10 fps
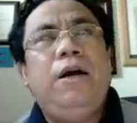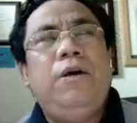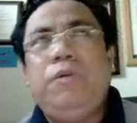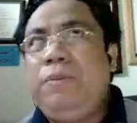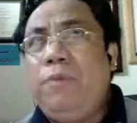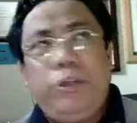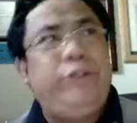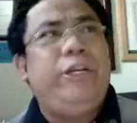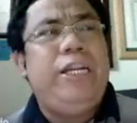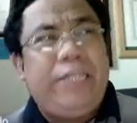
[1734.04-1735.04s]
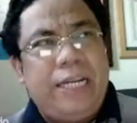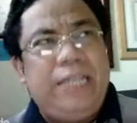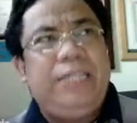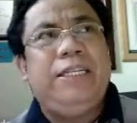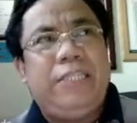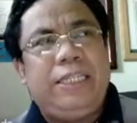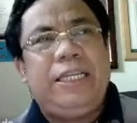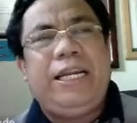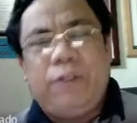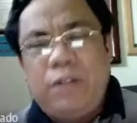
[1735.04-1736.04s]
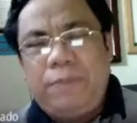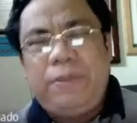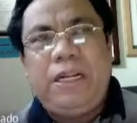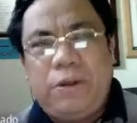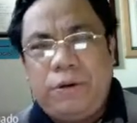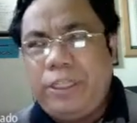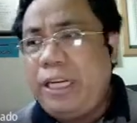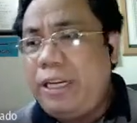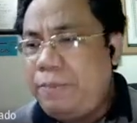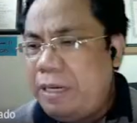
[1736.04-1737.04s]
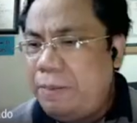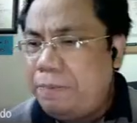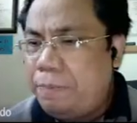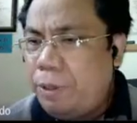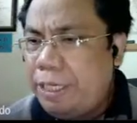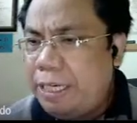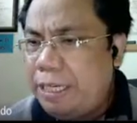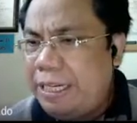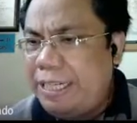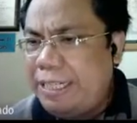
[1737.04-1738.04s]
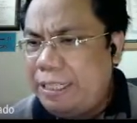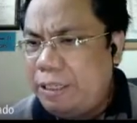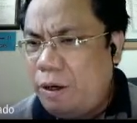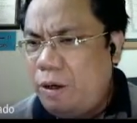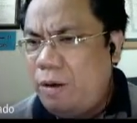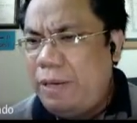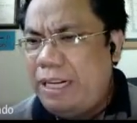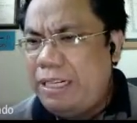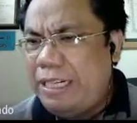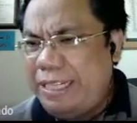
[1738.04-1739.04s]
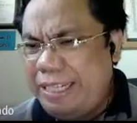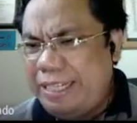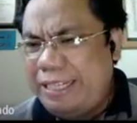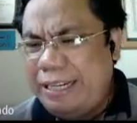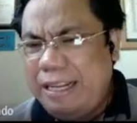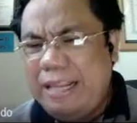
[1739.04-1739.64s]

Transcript: emotional intelligence is actually very crucial and very important. This is a